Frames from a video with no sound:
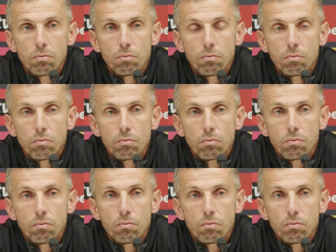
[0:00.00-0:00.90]
do you see it
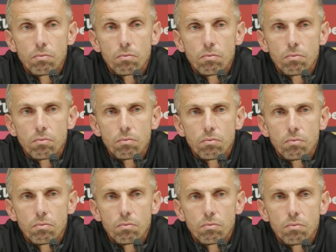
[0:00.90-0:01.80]
on the pitch, or is it
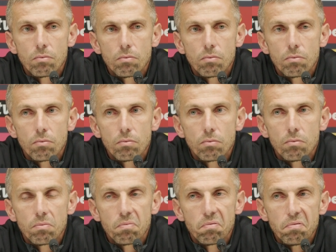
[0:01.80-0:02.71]
everyone's a
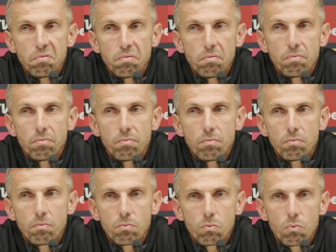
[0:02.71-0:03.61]
captain if you like?
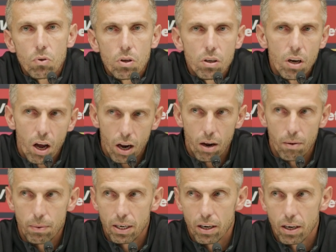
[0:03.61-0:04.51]
Uh, I
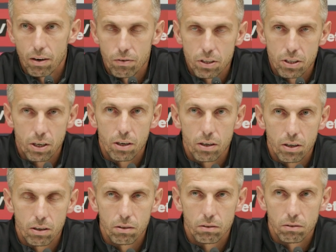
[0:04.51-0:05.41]
mean, there is a
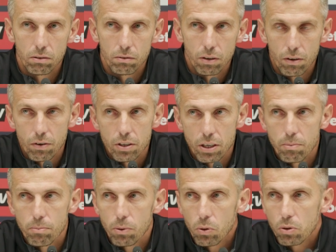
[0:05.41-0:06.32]
there is an
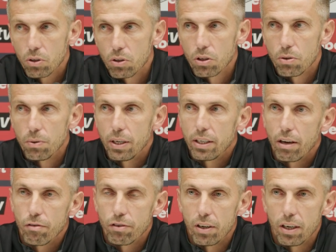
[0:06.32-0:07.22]
importance to it,
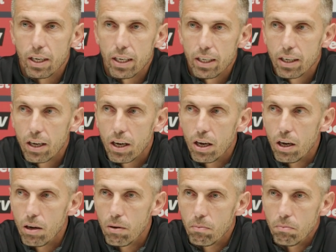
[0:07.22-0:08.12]
definitely.
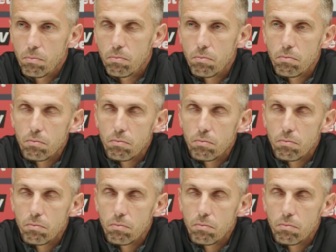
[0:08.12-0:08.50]
Um,